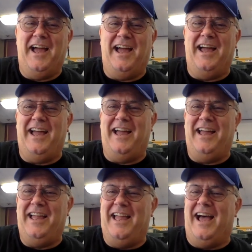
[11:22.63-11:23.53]

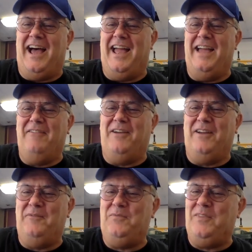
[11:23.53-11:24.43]
I
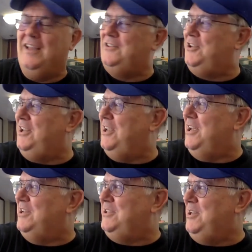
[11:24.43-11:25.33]
have
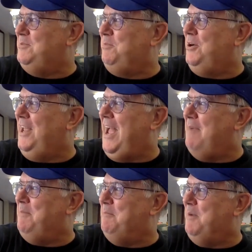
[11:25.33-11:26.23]
she's pretty
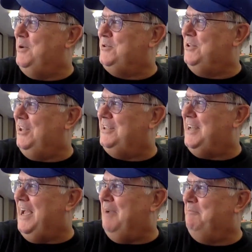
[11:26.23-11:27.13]
happy most of the
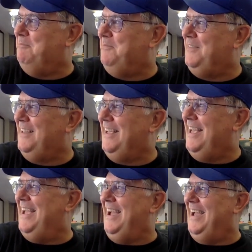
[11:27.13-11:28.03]
time.
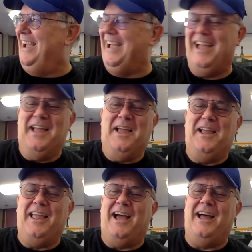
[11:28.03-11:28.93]

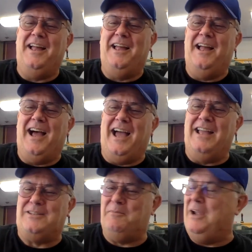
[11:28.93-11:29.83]
Yeah, I
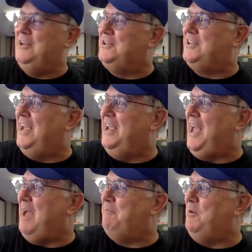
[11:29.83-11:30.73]
had somebody just say
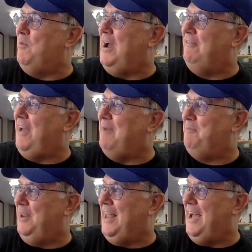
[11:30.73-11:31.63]
happy wife,
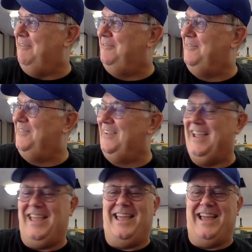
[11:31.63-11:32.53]
happy life.
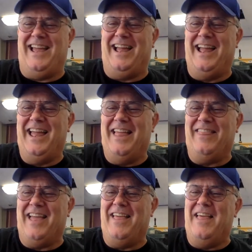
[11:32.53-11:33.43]

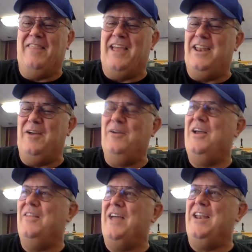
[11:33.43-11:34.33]
they know
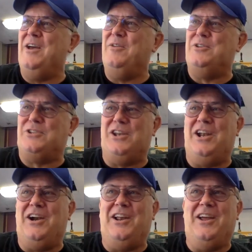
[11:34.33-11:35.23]
the
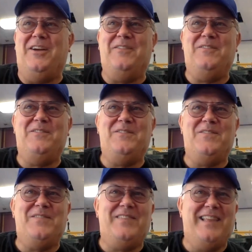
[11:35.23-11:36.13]
scenario.
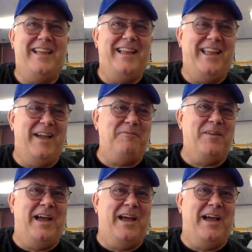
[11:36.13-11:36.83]
Yep.